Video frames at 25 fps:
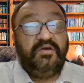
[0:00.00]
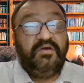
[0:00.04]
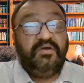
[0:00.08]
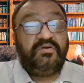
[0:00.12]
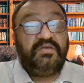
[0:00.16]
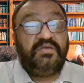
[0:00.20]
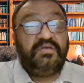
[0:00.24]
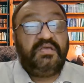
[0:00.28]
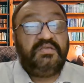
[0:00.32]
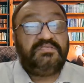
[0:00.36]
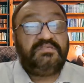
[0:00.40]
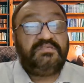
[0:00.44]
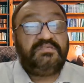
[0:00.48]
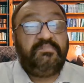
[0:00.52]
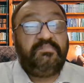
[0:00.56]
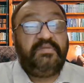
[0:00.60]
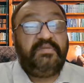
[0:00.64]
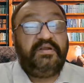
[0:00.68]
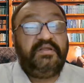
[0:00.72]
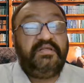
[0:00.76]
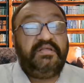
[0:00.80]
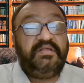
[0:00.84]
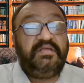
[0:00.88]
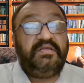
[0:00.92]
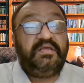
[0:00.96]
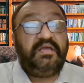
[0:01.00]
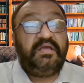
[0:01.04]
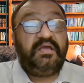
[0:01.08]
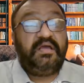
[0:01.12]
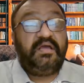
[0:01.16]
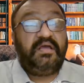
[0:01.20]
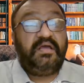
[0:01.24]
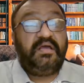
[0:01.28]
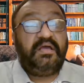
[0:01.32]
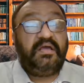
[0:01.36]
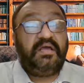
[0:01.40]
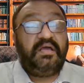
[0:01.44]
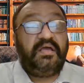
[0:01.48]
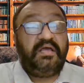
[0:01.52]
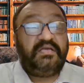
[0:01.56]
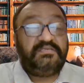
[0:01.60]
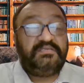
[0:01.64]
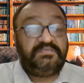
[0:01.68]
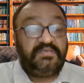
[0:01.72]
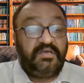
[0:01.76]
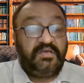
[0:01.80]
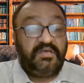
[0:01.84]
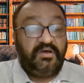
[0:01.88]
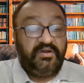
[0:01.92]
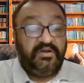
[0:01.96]
Okay, somebody
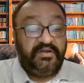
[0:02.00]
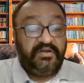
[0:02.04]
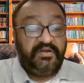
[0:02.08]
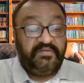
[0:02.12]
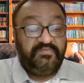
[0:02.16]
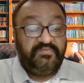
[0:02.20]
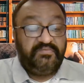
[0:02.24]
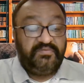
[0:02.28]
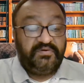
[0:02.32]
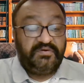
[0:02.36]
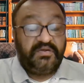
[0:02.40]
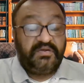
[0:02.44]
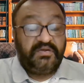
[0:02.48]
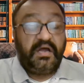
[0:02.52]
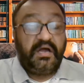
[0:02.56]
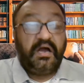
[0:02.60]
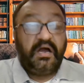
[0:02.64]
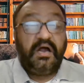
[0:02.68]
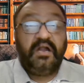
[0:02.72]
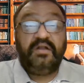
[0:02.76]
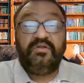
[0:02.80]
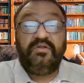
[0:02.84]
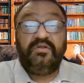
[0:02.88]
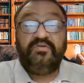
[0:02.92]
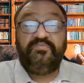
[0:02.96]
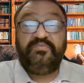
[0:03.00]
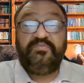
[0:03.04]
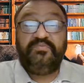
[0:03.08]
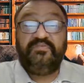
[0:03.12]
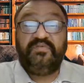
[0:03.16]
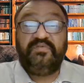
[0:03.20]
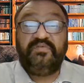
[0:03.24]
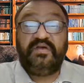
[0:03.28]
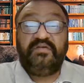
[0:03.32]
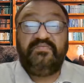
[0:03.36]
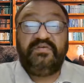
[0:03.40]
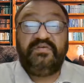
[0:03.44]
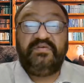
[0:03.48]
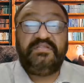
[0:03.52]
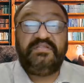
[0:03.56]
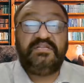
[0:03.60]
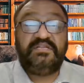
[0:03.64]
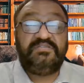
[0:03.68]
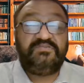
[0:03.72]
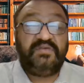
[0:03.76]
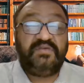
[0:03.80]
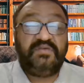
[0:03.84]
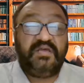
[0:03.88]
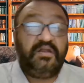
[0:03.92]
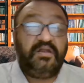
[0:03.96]
has already worked hard on pre-viva,
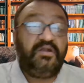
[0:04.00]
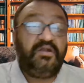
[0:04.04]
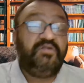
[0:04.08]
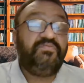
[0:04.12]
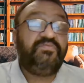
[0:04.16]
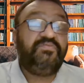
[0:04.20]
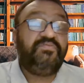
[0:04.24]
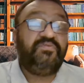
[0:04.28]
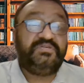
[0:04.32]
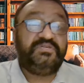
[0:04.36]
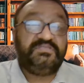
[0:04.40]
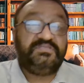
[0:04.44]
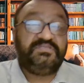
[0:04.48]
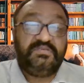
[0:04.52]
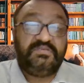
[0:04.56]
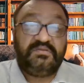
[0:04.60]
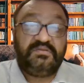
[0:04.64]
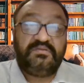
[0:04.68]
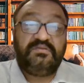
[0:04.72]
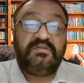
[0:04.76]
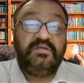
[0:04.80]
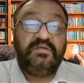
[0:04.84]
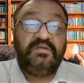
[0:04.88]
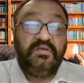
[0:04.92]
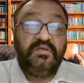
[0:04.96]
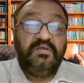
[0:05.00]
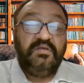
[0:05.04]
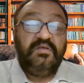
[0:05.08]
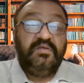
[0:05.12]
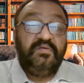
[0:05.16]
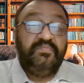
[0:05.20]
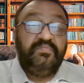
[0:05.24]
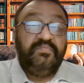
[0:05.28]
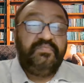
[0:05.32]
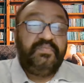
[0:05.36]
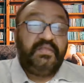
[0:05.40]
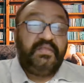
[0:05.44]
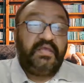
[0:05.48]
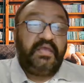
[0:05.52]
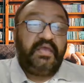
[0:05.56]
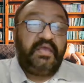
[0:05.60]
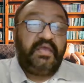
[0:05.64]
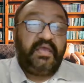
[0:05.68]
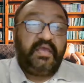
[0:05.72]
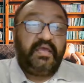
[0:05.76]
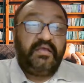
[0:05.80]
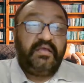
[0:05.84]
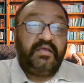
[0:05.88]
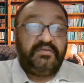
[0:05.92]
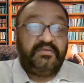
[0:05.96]
there's a lot of question
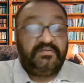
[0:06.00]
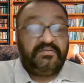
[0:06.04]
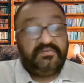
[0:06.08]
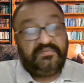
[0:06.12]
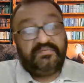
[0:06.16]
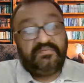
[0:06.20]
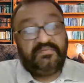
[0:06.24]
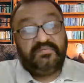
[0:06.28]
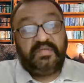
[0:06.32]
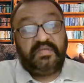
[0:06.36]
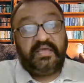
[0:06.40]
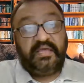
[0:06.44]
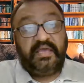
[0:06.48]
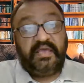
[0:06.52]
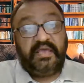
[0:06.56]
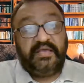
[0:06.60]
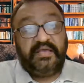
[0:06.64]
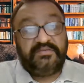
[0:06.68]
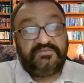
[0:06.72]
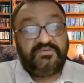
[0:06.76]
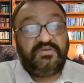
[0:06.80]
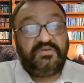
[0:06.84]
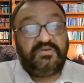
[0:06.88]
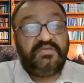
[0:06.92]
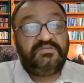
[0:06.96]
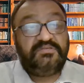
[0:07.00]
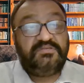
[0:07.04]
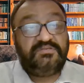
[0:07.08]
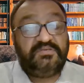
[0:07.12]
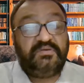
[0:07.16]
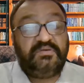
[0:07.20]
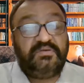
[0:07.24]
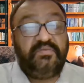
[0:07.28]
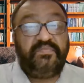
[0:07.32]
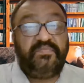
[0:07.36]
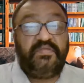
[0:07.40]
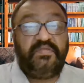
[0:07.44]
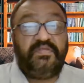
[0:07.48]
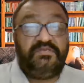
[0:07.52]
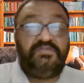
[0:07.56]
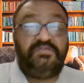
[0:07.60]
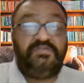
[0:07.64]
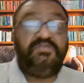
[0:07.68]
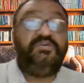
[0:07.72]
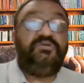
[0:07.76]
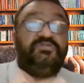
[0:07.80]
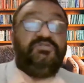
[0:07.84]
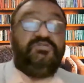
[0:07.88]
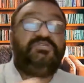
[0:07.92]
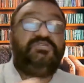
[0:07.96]
has, okay, so
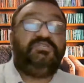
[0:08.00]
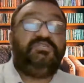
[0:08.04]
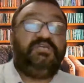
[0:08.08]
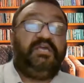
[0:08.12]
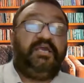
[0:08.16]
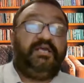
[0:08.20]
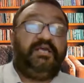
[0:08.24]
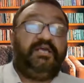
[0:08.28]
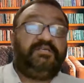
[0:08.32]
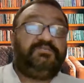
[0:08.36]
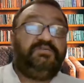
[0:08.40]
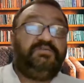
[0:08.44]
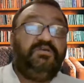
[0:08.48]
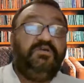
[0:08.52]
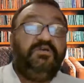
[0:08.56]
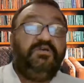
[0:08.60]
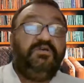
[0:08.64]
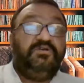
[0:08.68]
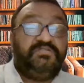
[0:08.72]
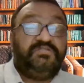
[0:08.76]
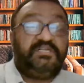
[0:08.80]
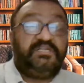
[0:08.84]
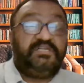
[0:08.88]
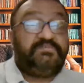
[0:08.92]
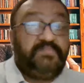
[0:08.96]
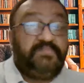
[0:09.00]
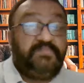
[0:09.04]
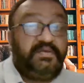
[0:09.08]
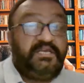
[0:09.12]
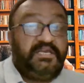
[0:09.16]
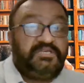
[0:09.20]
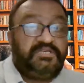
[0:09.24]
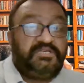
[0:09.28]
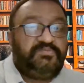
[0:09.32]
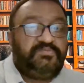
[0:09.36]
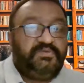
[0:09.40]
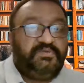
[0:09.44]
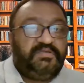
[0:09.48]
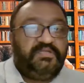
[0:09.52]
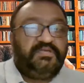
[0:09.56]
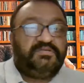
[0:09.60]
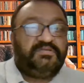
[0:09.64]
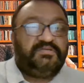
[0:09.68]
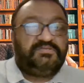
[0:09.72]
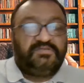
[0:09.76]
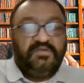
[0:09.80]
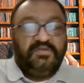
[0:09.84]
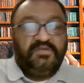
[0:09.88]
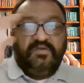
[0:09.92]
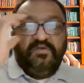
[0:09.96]
he or she has. That's my
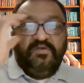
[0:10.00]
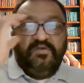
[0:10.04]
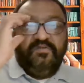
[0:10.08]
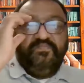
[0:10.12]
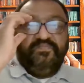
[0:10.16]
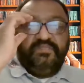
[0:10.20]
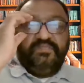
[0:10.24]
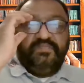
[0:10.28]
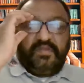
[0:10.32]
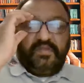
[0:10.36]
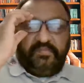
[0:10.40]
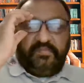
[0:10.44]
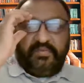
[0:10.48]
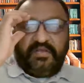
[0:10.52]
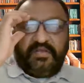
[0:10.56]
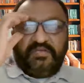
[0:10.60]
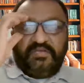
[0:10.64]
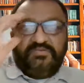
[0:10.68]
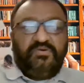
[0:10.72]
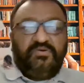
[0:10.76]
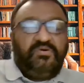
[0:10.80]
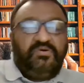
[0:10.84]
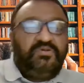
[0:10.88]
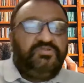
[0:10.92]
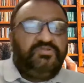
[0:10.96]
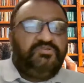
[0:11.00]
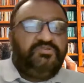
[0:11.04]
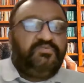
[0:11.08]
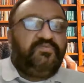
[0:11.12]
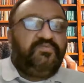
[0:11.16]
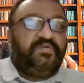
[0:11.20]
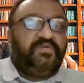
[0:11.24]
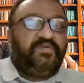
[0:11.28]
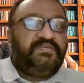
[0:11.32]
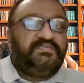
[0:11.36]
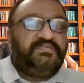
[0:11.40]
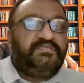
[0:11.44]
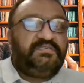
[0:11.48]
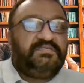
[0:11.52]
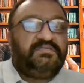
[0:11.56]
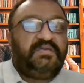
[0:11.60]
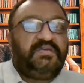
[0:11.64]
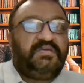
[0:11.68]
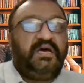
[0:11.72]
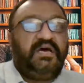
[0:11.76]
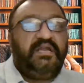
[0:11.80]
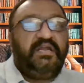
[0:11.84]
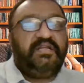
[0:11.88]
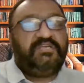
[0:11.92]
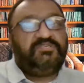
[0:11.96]
experience. Because all supervisors
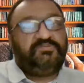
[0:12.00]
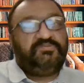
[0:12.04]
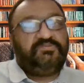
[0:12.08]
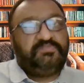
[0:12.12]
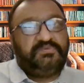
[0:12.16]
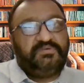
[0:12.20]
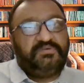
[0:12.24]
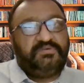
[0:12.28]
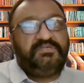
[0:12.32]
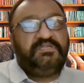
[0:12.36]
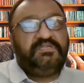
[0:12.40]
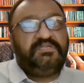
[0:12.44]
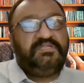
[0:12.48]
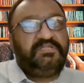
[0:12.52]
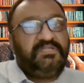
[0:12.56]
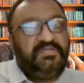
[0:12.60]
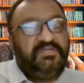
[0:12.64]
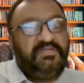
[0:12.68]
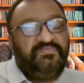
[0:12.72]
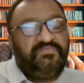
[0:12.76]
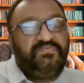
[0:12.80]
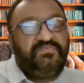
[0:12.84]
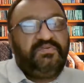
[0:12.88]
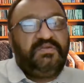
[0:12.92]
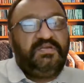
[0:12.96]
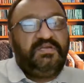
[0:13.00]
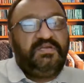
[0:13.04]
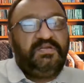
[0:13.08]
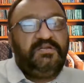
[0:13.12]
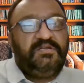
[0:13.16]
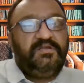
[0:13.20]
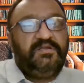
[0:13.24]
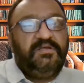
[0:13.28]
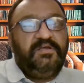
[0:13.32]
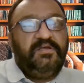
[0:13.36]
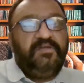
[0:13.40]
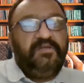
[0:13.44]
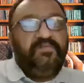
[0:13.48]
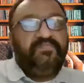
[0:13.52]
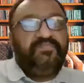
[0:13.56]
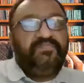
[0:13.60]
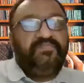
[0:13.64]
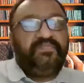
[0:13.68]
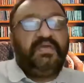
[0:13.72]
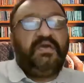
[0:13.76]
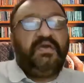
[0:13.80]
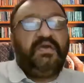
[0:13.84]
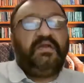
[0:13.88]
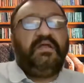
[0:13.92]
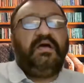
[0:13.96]
are expert in their field,
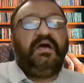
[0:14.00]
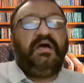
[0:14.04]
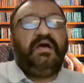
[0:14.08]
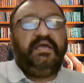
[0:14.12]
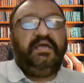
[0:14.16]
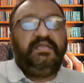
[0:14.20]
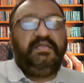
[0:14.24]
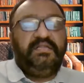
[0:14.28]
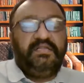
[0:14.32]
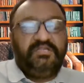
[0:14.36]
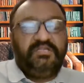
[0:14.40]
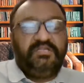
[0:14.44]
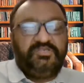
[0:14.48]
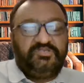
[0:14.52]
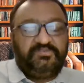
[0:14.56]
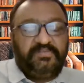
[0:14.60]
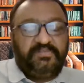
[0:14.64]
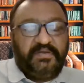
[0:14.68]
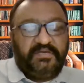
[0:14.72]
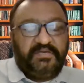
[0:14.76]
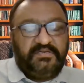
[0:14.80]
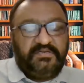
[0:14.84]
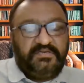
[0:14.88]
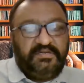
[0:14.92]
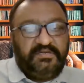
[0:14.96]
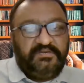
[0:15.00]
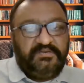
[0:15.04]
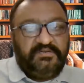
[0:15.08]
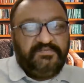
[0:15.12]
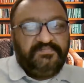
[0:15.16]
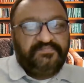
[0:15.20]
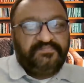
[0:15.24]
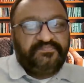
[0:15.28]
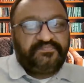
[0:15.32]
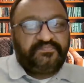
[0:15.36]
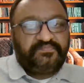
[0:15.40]
they are highly respected